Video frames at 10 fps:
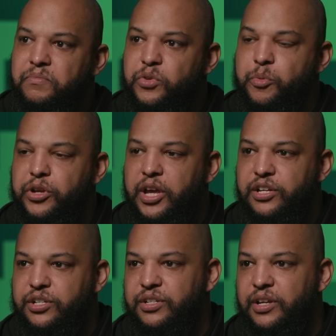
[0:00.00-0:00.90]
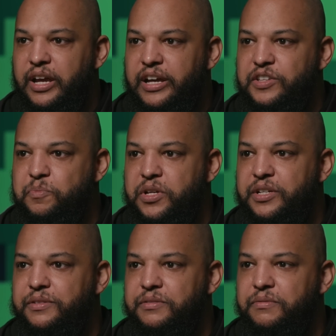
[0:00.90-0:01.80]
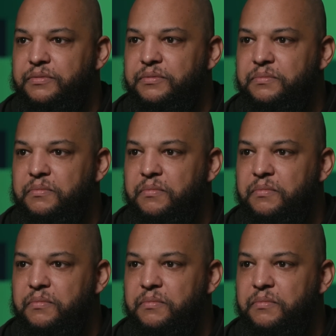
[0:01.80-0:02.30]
Communication has been,